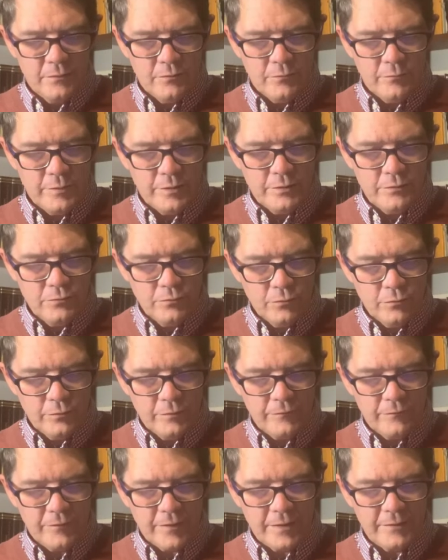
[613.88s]
We ignore the
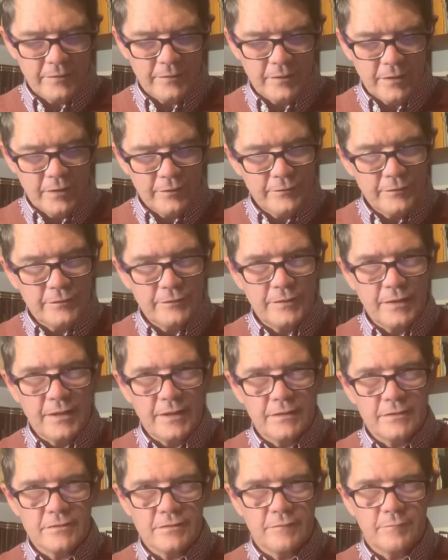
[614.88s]
fact that other
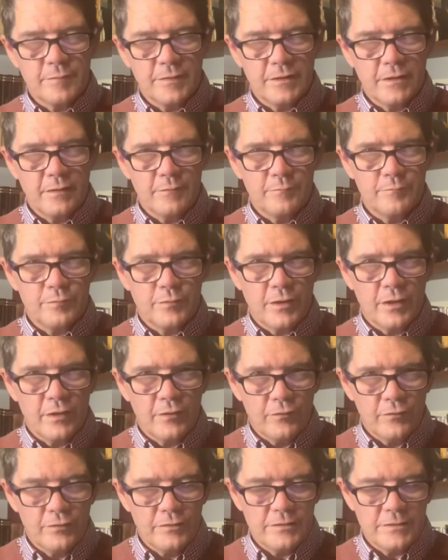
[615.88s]
things have become
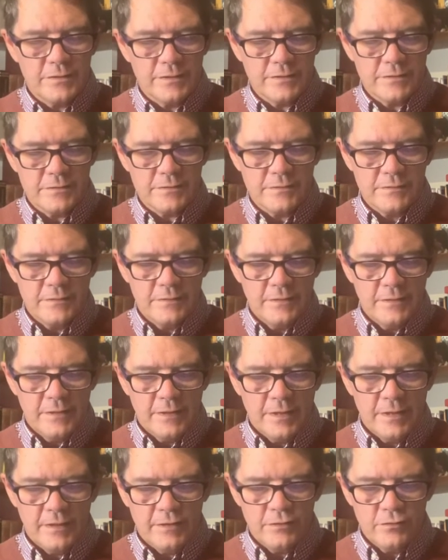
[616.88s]
priorities
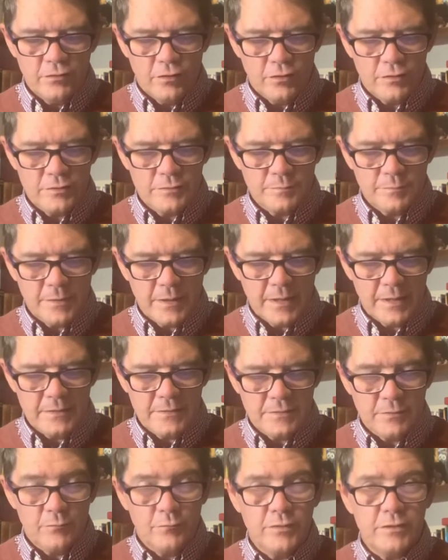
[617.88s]
in God's place
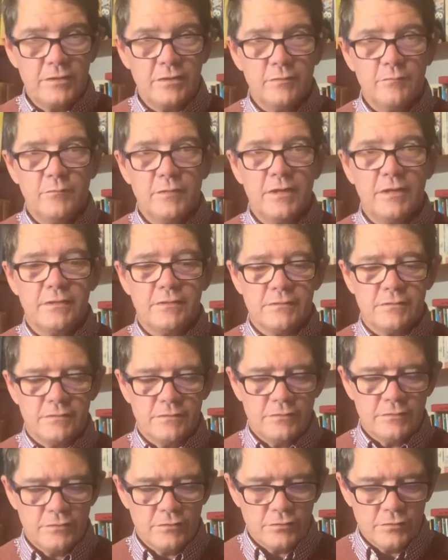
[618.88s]
and we commit
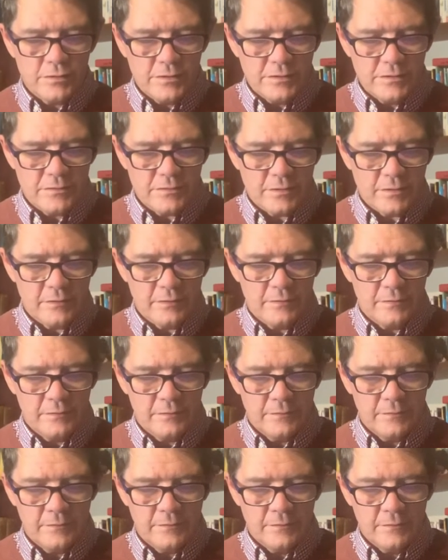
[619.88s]
treason.
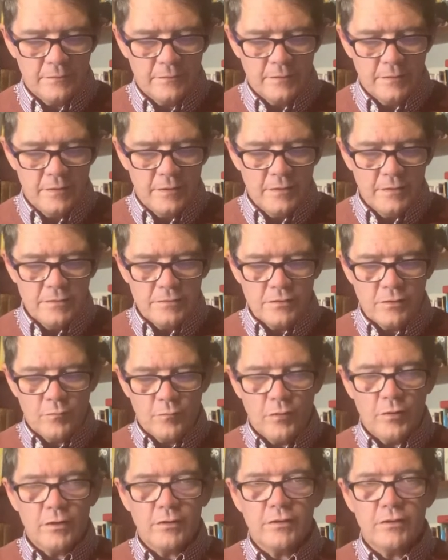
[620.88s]
So,
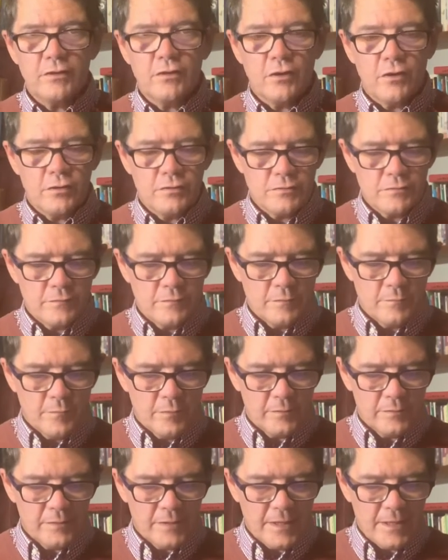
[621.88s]
what are the gods of the
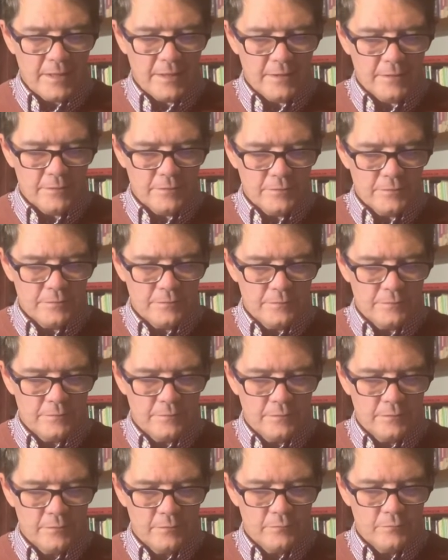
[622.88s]
modern age?
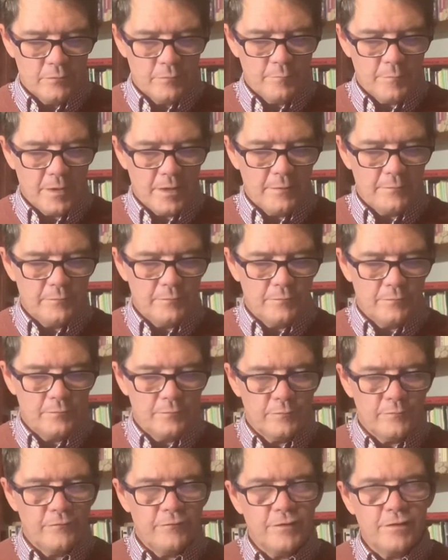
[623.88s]
Well,
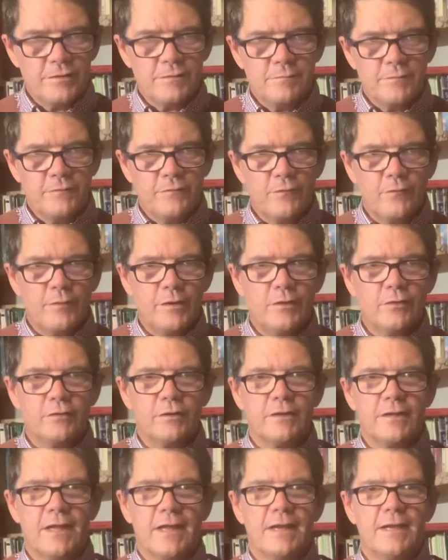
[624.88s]
Bible, first, before we look
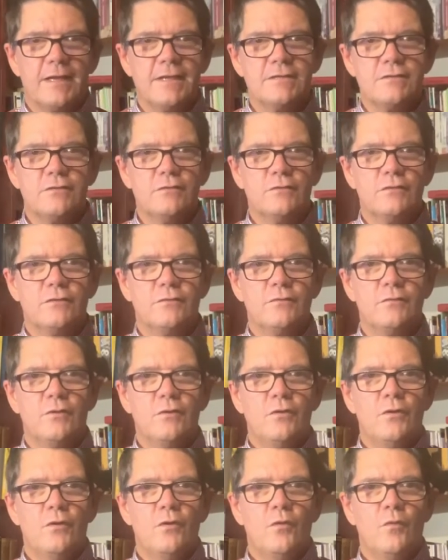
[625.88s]
at that, let's look at
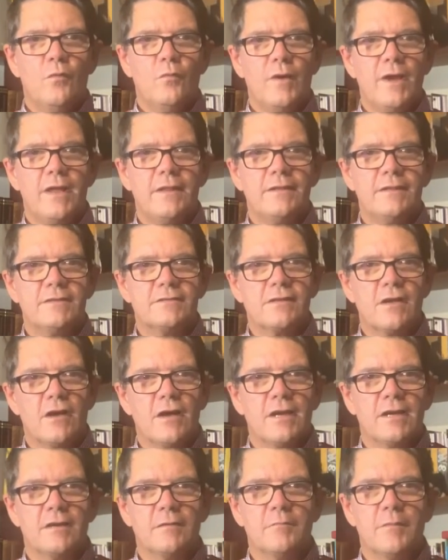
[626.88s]
where this
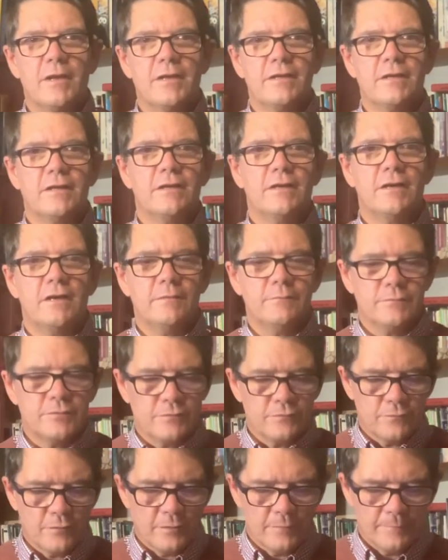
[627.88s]
idol making comes
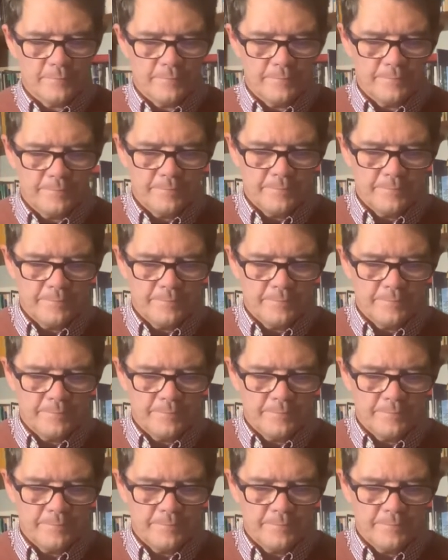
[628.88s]
from.